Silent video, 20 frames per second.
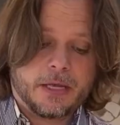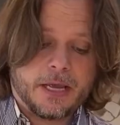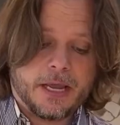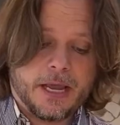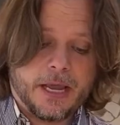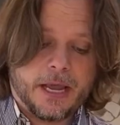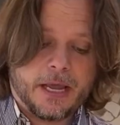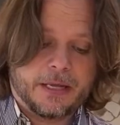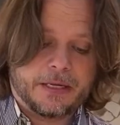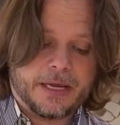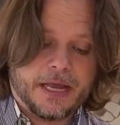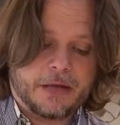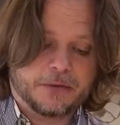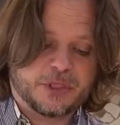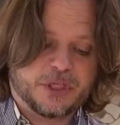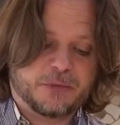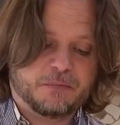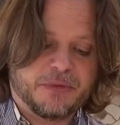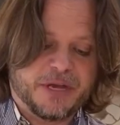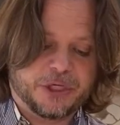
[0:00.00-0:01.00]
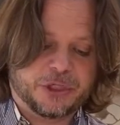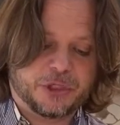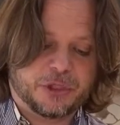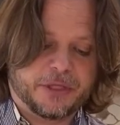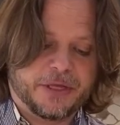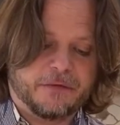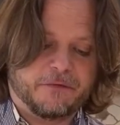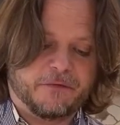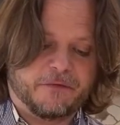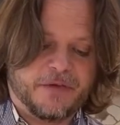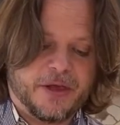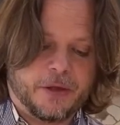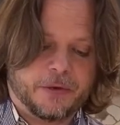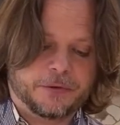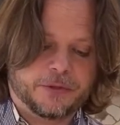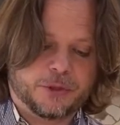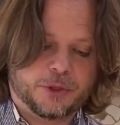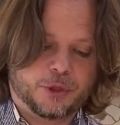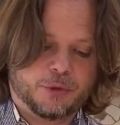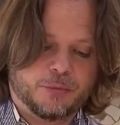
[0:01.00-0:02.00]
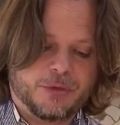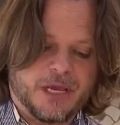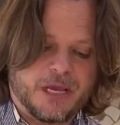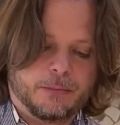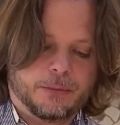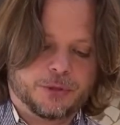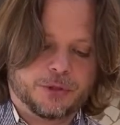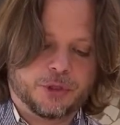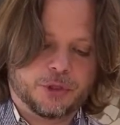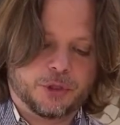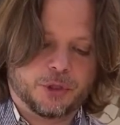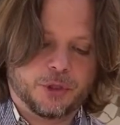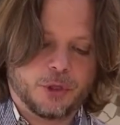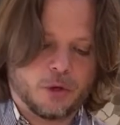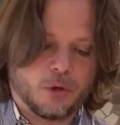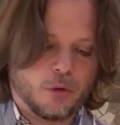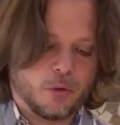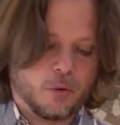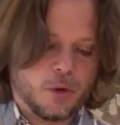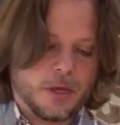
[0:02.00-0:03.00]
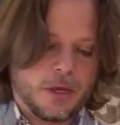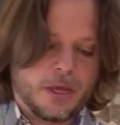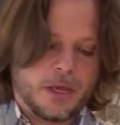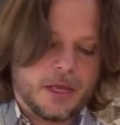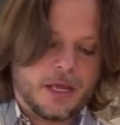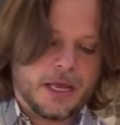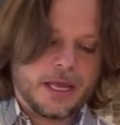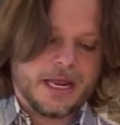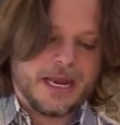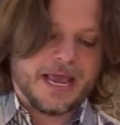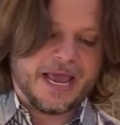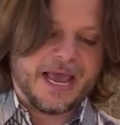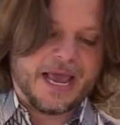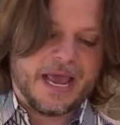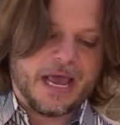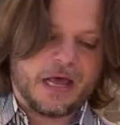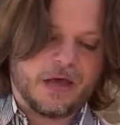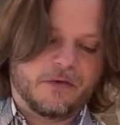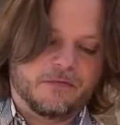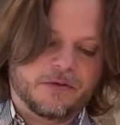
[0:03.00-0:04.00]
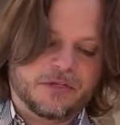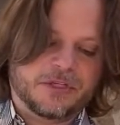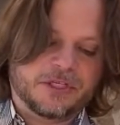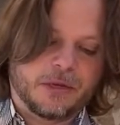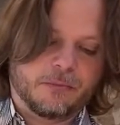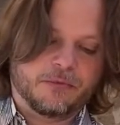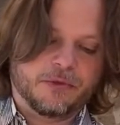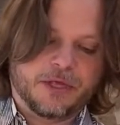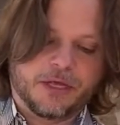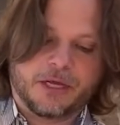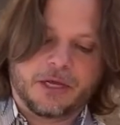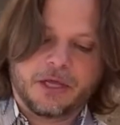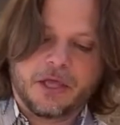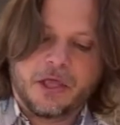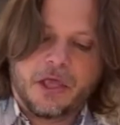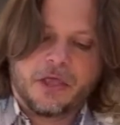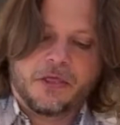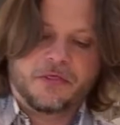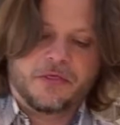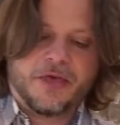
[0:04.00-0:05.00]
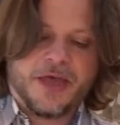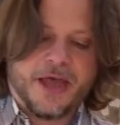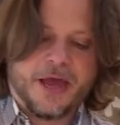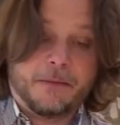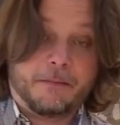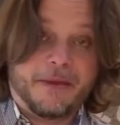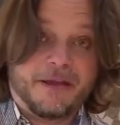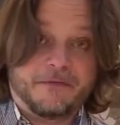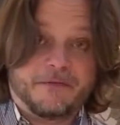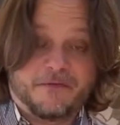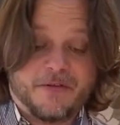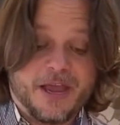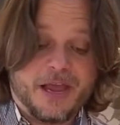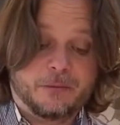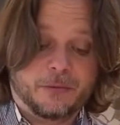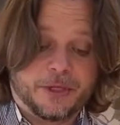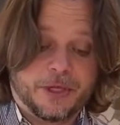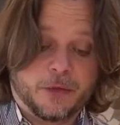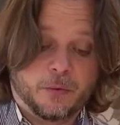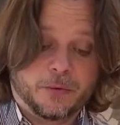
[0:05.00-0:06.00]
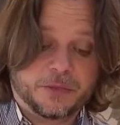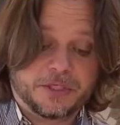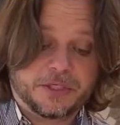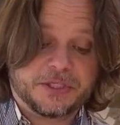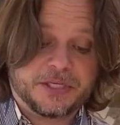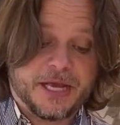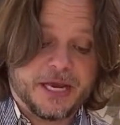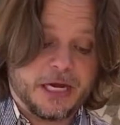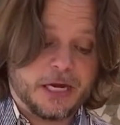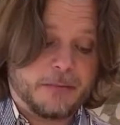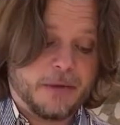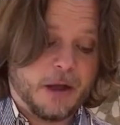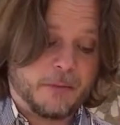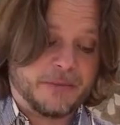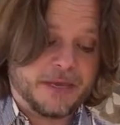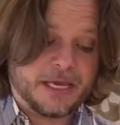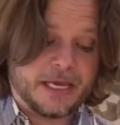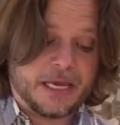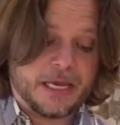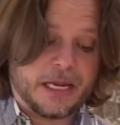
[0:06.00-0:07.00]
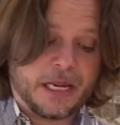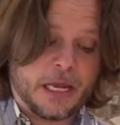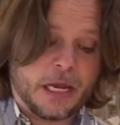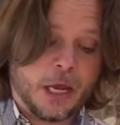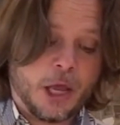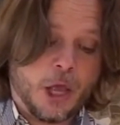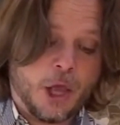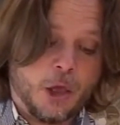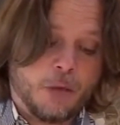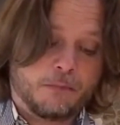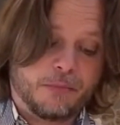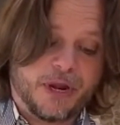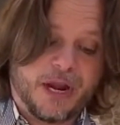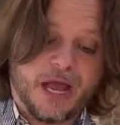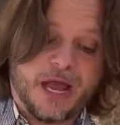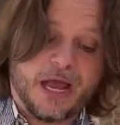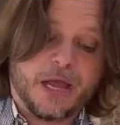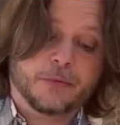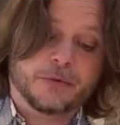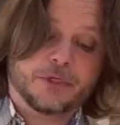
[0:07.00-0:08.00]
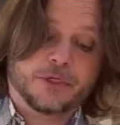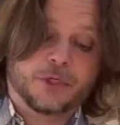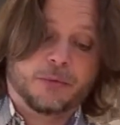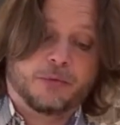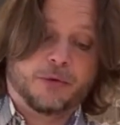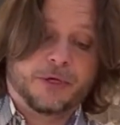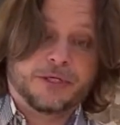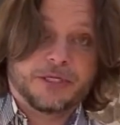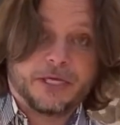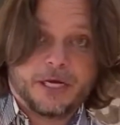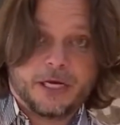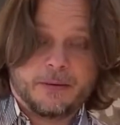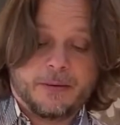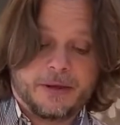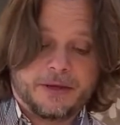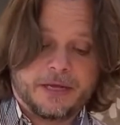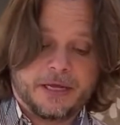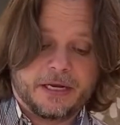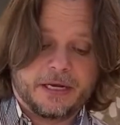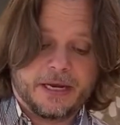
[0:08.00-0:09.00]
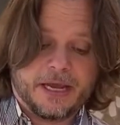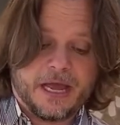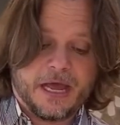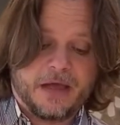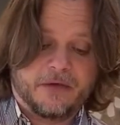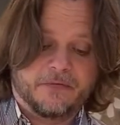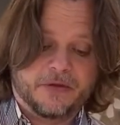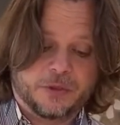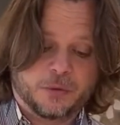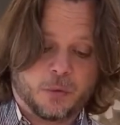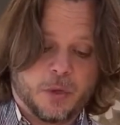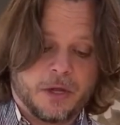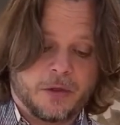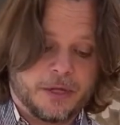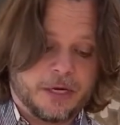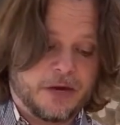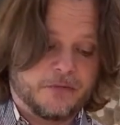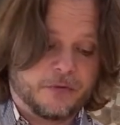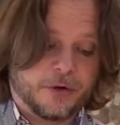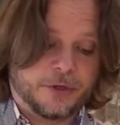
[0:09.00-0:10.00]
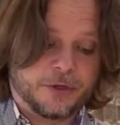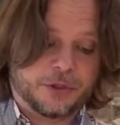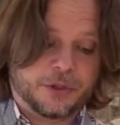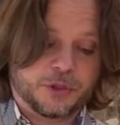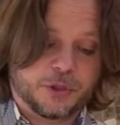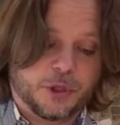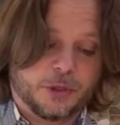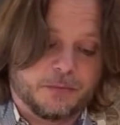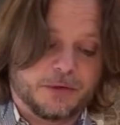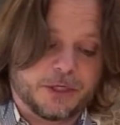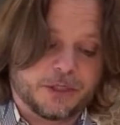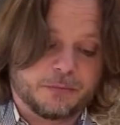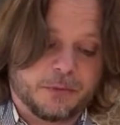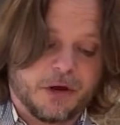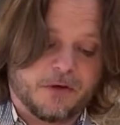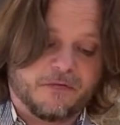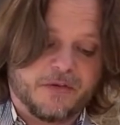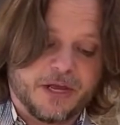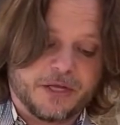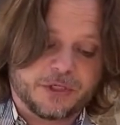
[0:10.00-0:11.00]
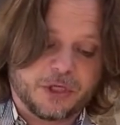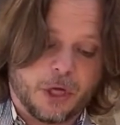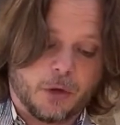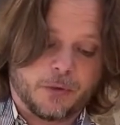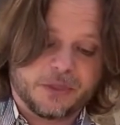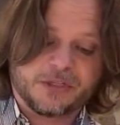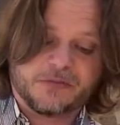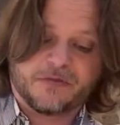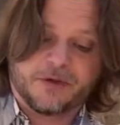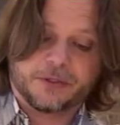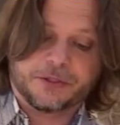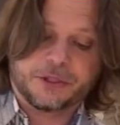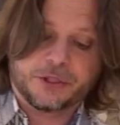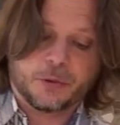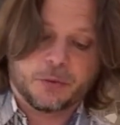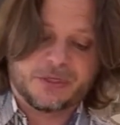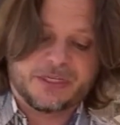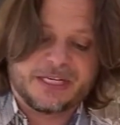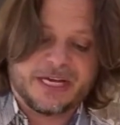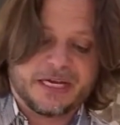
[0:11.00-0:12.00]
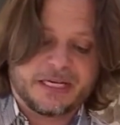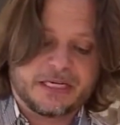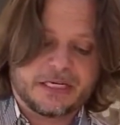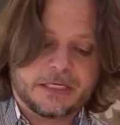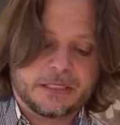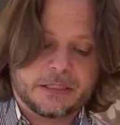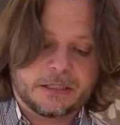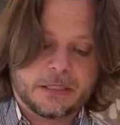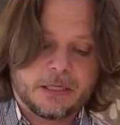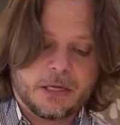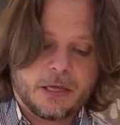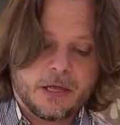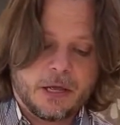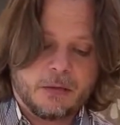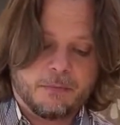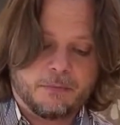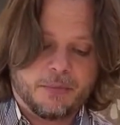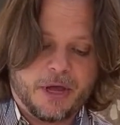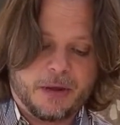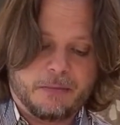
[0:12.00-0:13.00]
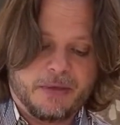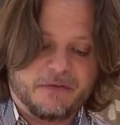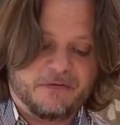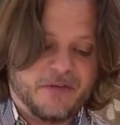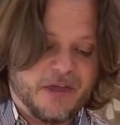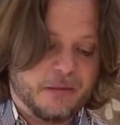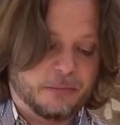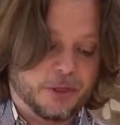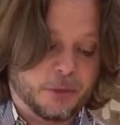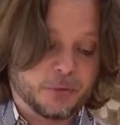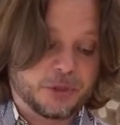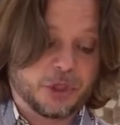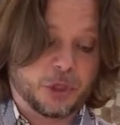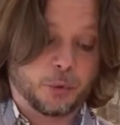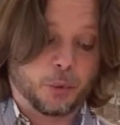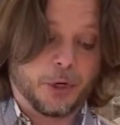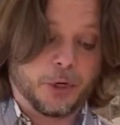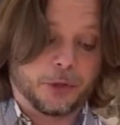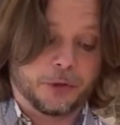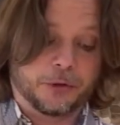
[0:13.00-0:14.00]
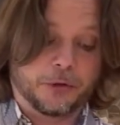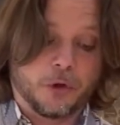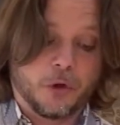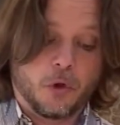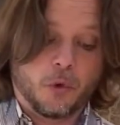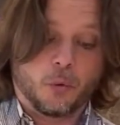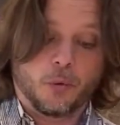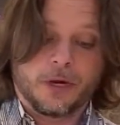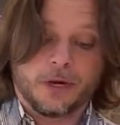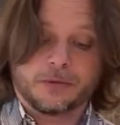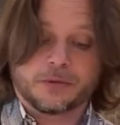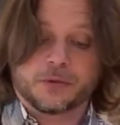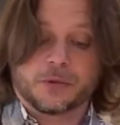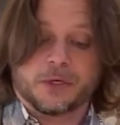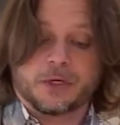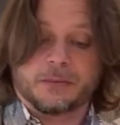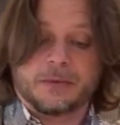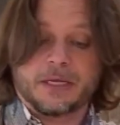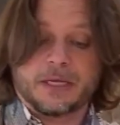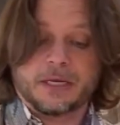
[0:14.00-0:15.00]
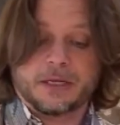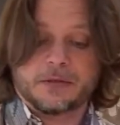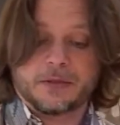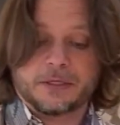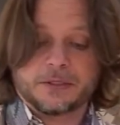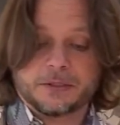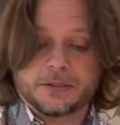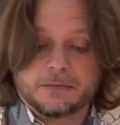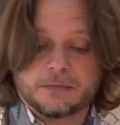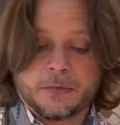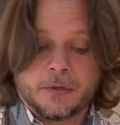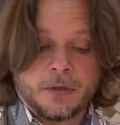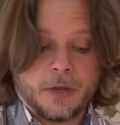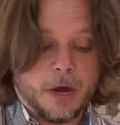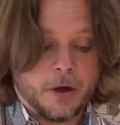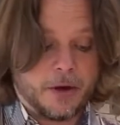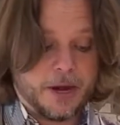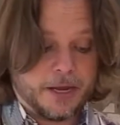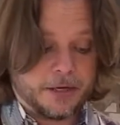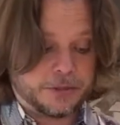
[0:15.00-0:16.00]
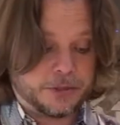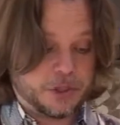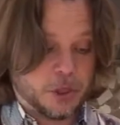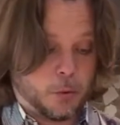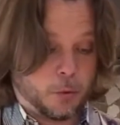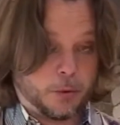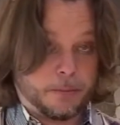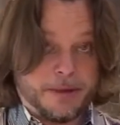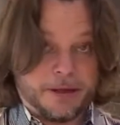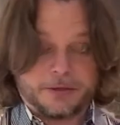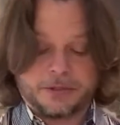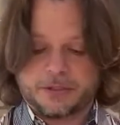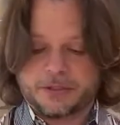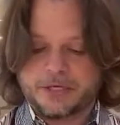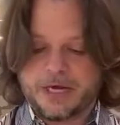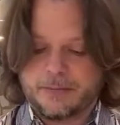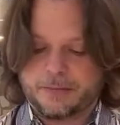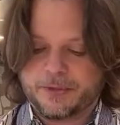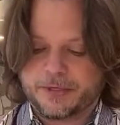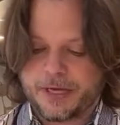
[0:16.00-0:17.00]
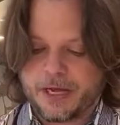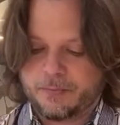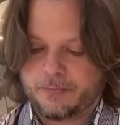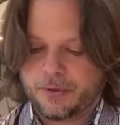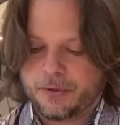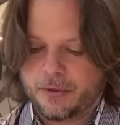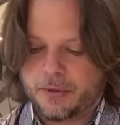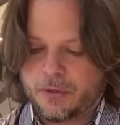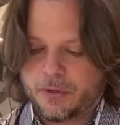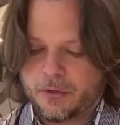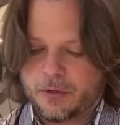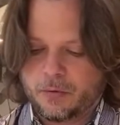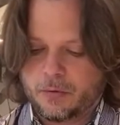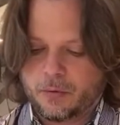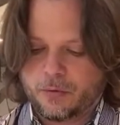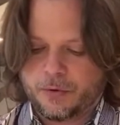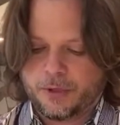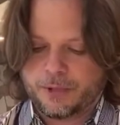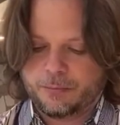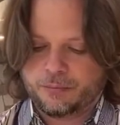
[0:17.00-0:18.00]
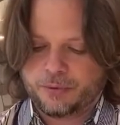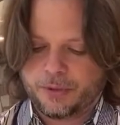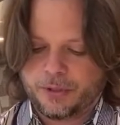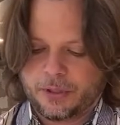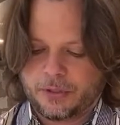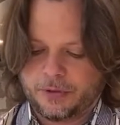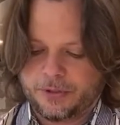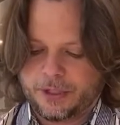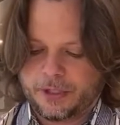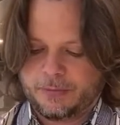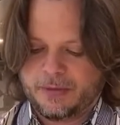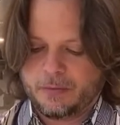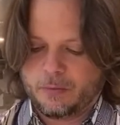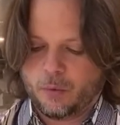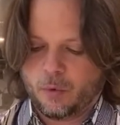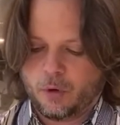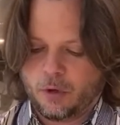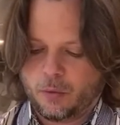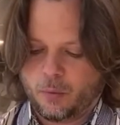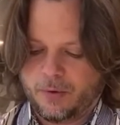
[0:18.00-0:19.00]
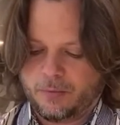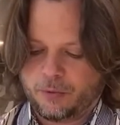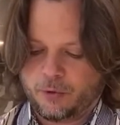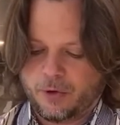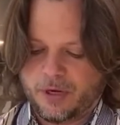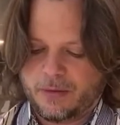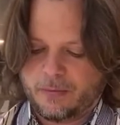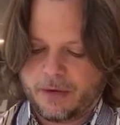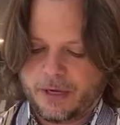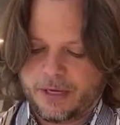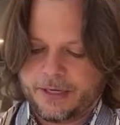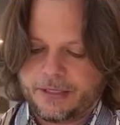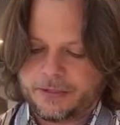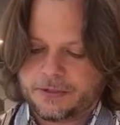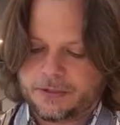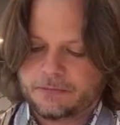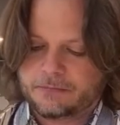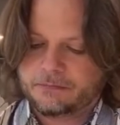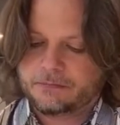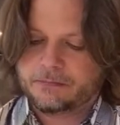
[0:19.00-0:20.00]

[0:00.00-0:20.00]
and how special it felt to be able to go and have something that my family was excited about me eating, but I was super excited about getting to have as well. I never understood because parfaits always felt so decadent, but my family was thrilled when I was going to be eating these. All right, so we're about to the top of the cup. We're going to put a little bit more whipped cream on it.